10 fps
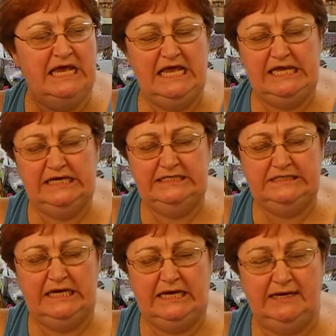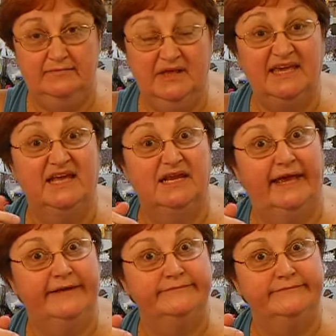and um, a candy
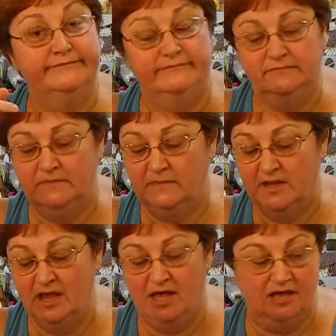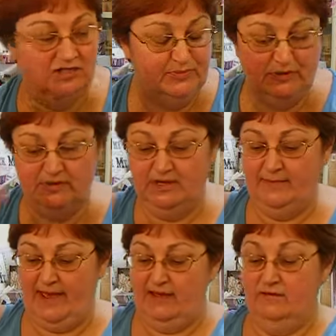cane. And she put it in
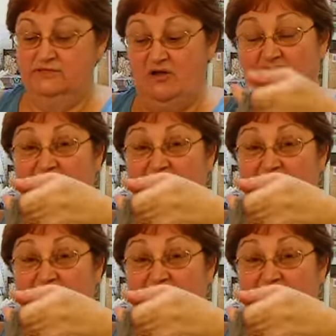a bag. So